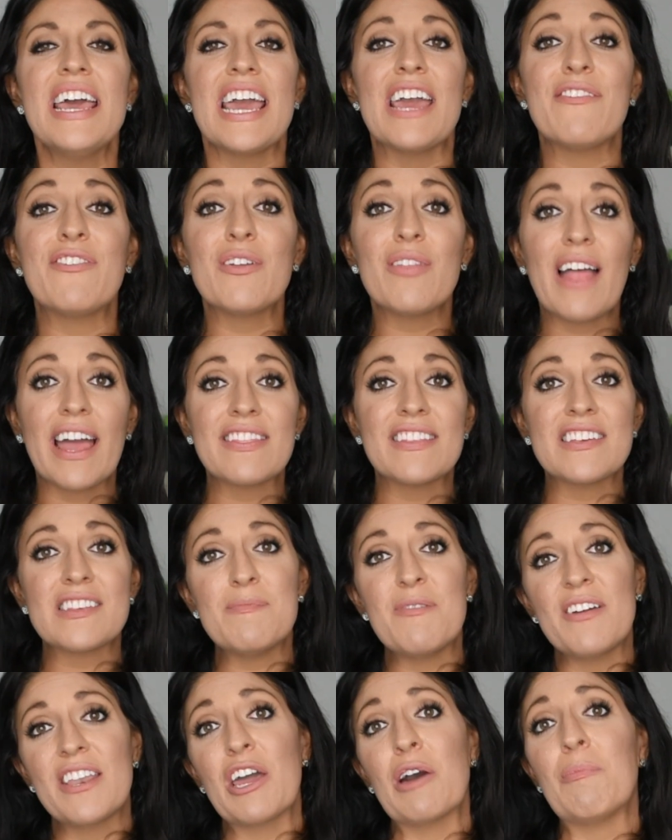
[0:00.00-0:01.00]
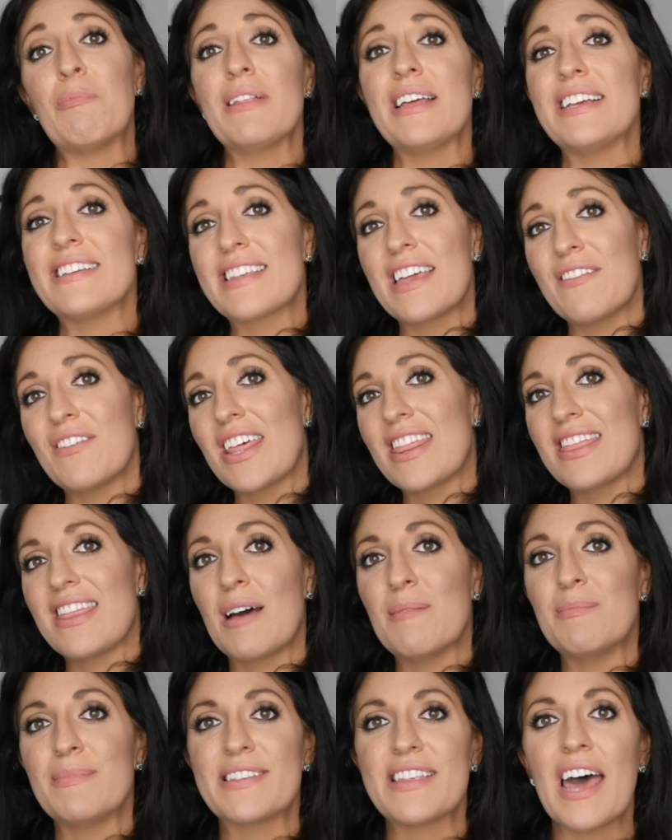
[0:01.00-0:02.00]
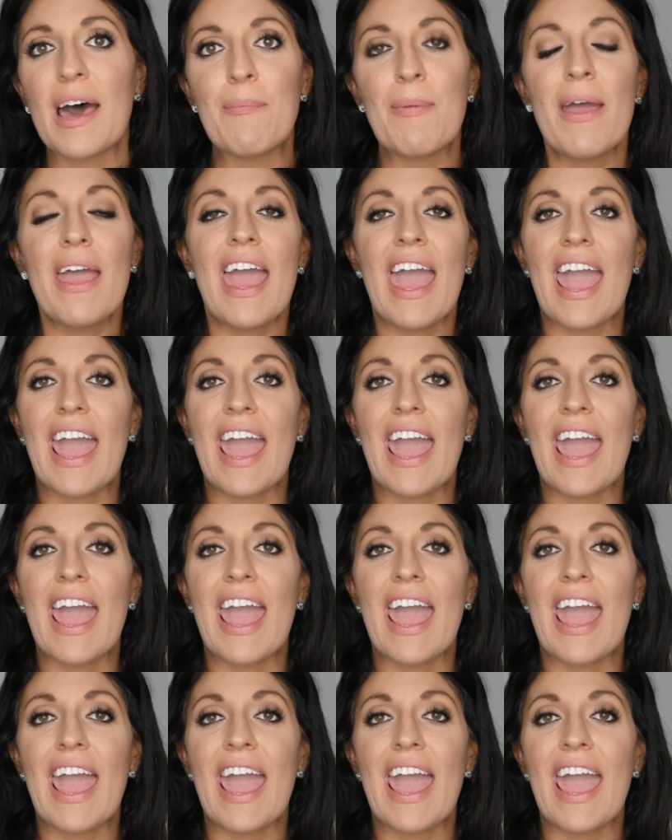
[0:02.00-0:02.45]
If you like this video, please give it a thumbs up,